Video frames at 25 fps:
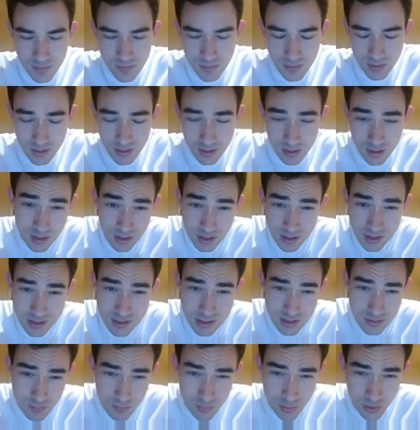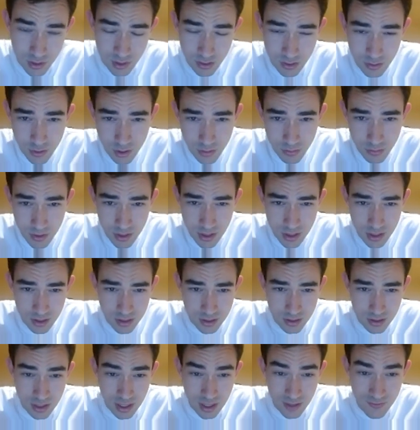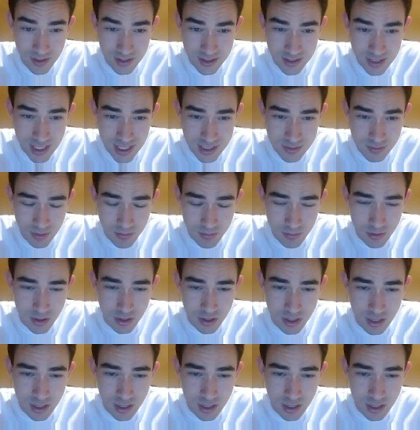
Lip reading: Let's bring the rook back. If he takes my pawn,